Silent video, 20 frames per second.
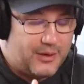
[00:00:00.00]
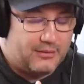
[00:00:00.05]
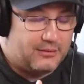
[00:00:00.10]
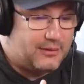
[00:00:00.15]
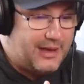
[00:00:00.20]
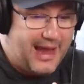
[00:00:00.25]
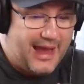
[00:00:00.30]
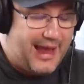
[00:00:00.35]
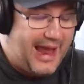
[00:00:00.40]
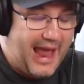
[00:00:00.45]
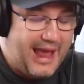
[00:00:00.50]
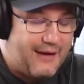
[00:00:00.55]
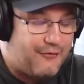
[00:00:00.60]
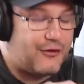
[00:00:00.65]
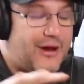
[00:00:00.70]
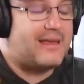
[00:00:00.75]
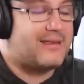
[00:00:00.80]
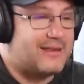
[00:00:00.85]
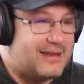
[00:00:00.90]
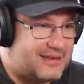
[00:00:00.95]
but
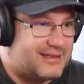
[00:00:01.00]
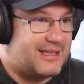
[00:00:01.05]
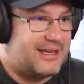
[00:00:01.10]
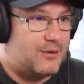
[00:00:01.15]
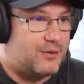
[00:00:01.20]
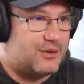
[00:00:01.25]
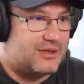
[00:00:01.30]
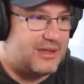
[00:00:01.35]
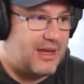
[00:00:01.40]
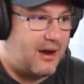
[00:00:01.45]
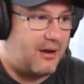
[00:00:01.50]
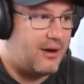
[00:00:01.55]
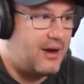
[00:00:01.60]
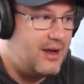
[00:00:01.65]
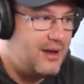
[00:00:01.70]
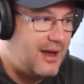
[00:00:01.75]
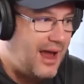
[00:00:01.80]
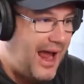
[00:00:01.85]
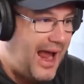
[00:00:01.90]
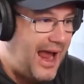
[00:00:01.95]
every ethnicity was right, there
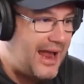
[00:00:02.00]
right.